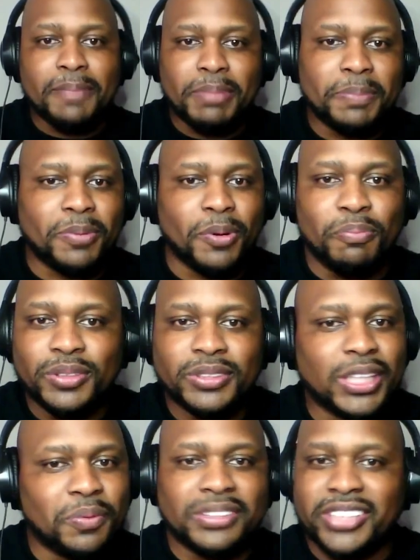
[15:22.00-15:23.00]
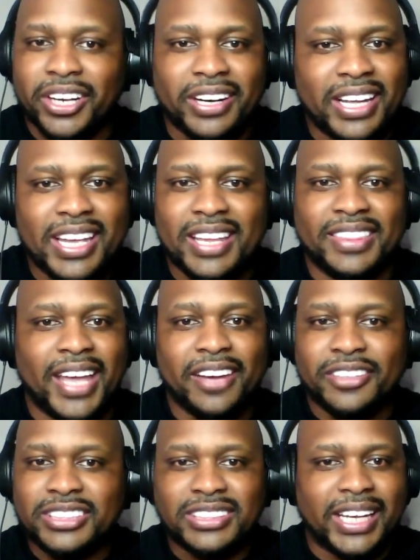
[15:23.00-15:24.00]
of people, music was their in. They
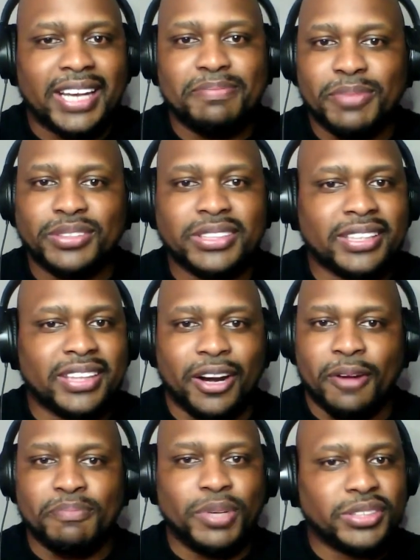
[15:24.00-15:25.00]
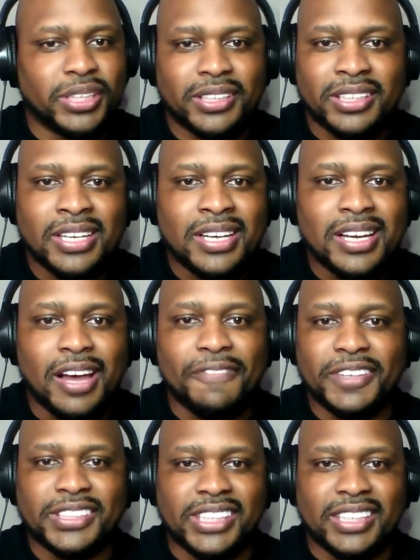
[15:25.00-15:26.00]
understand music. They're music
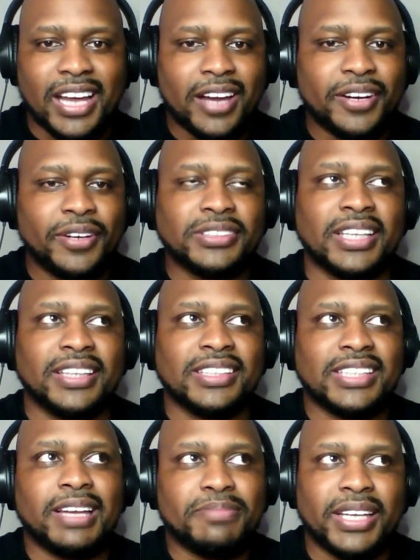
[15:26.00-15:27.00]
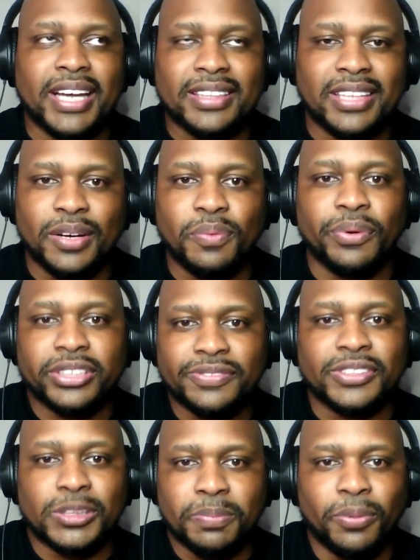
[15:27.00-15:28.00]
aficionados. And the same thing I think works
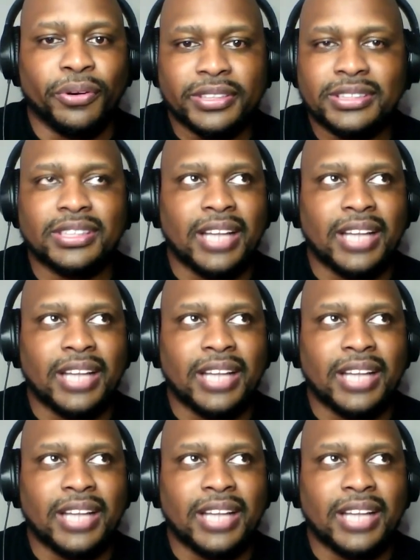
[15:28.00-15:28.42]
for sport.